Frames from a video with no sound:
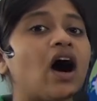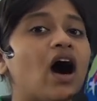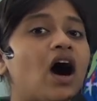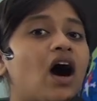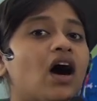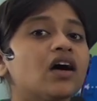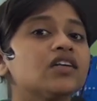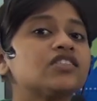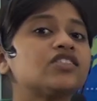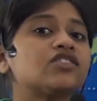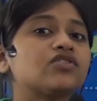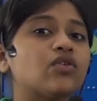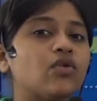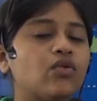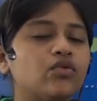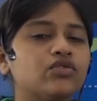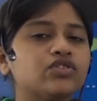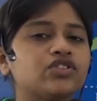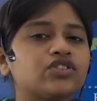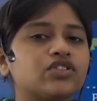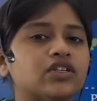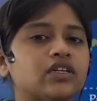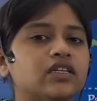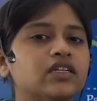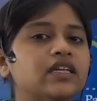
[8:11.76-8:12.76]
vast
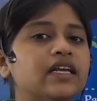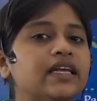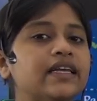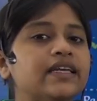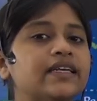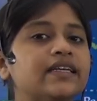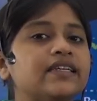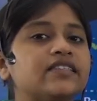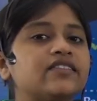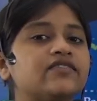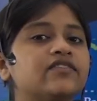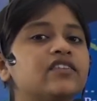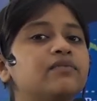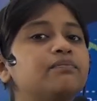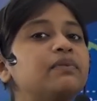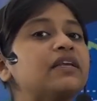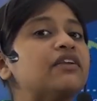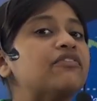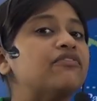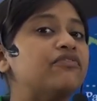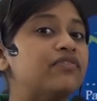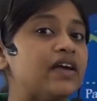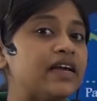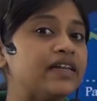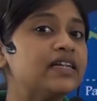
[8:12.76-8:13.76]
ocean, it will be
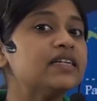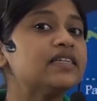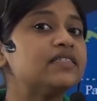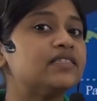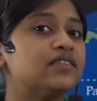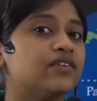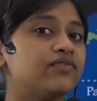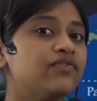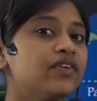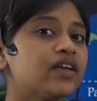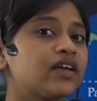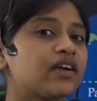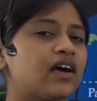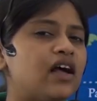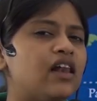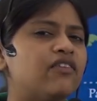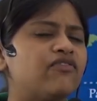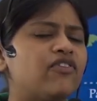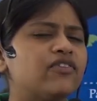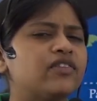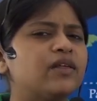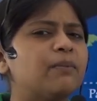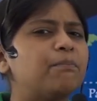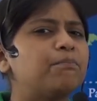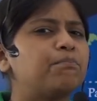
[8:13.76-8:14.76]
very
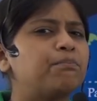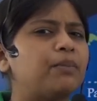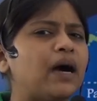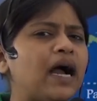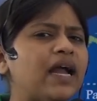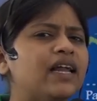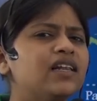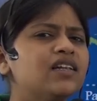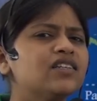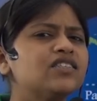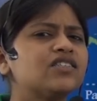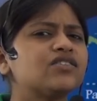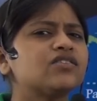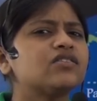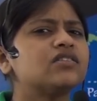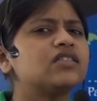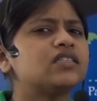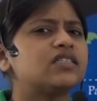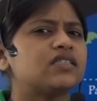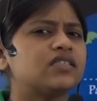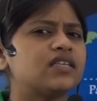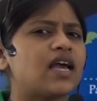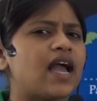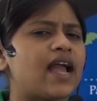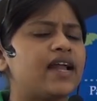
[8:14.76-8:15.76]
difficult for the pilots to
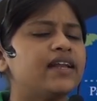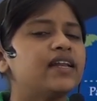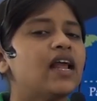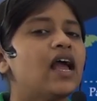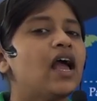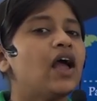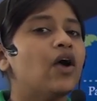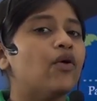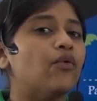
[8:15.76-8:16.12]
decide